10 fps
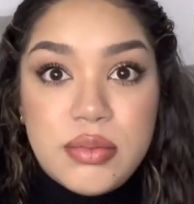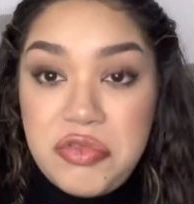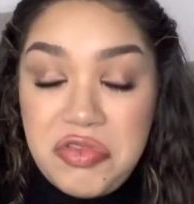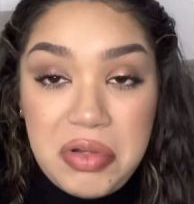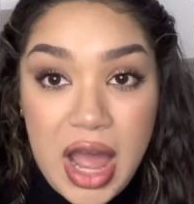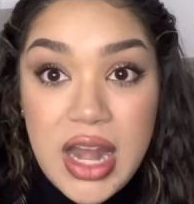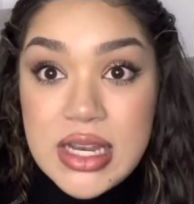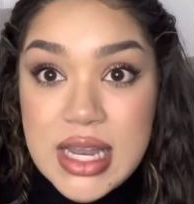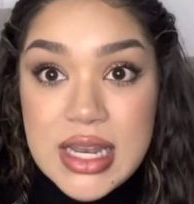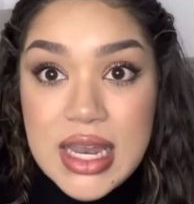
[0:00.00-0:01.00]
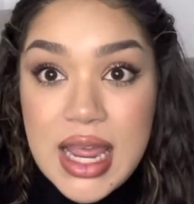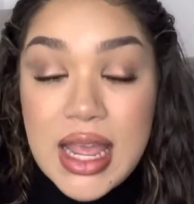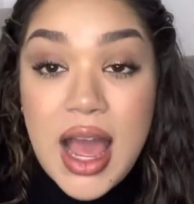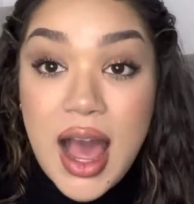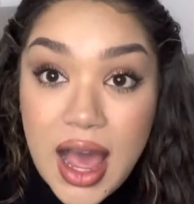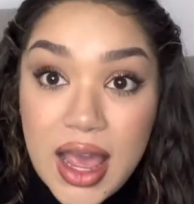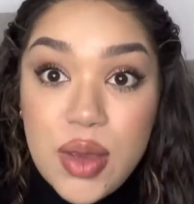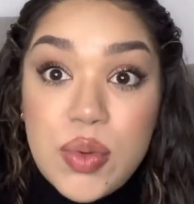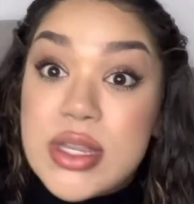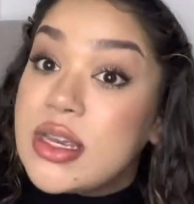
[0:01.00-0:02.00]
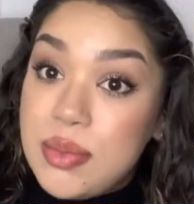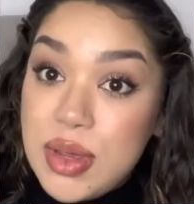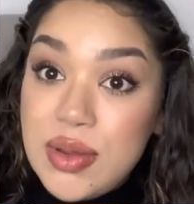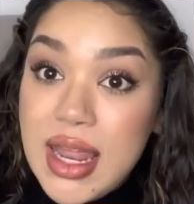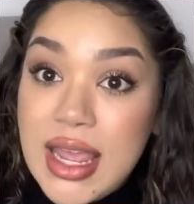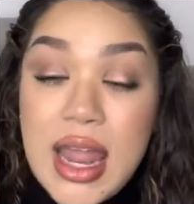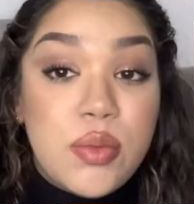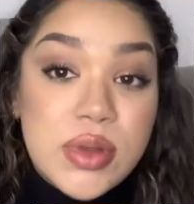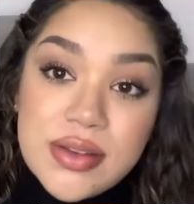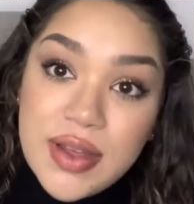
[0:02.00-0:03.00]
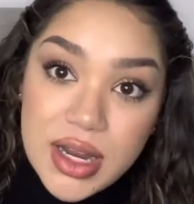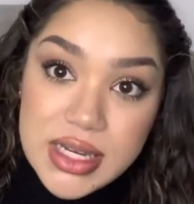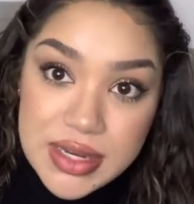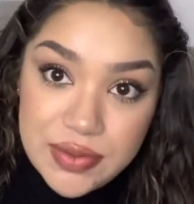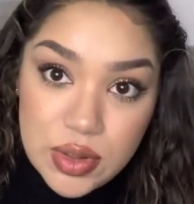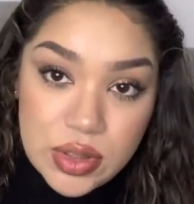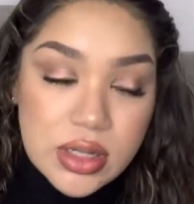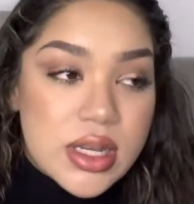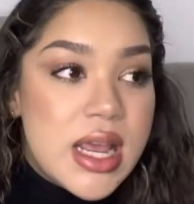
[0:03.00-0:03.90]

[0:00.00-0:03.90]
flight attending, I was commuting, and it was very difficult.